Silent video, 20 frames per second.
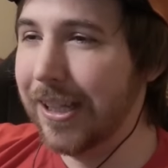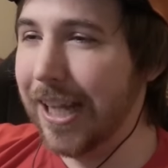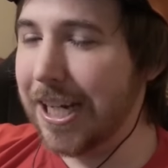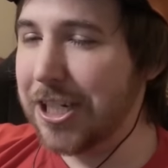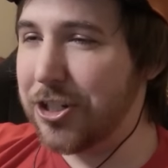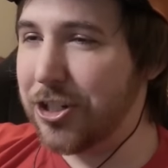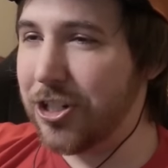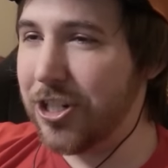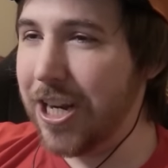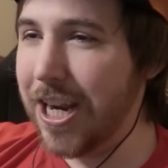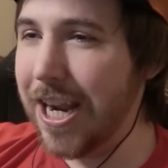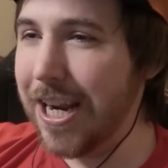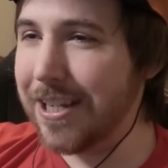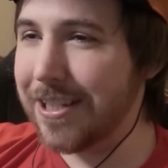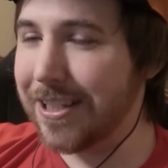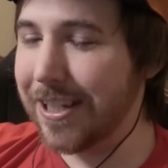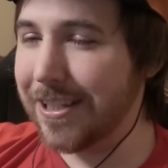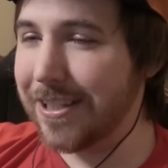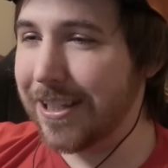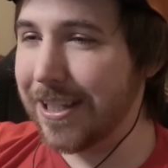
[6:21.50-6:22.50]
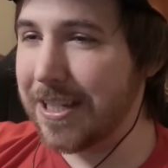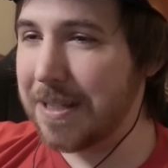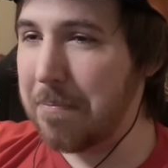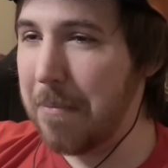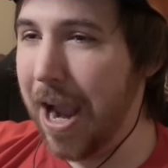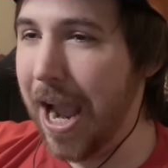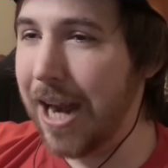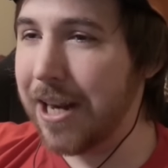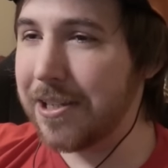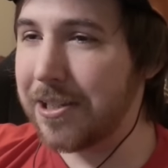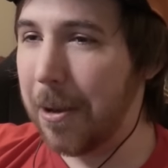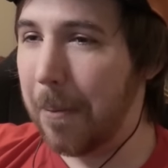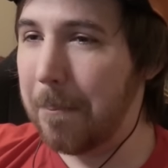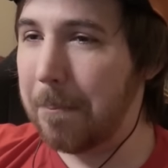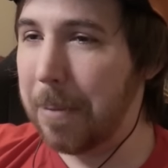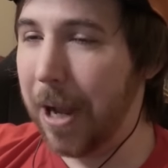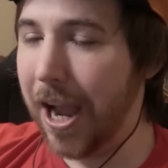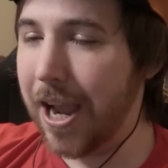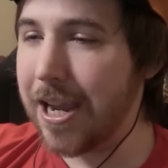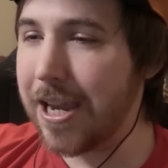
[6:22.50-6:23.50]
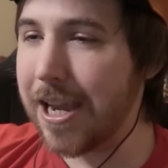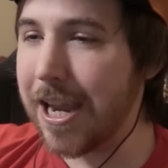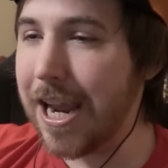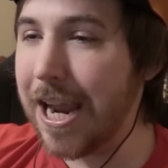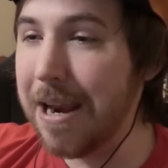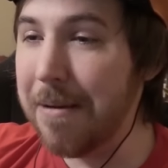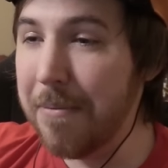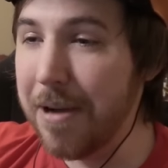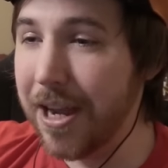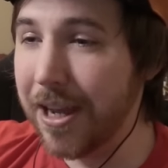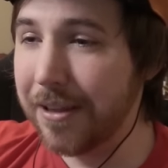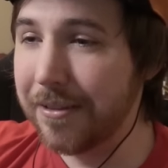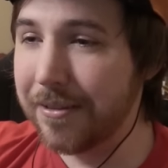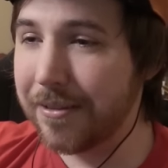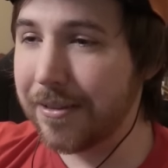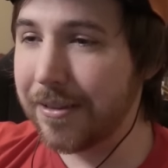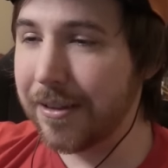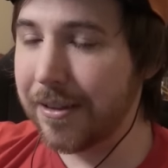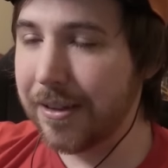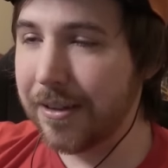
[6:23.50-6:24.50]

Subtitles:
Like, Jesus, this man is a behemoth.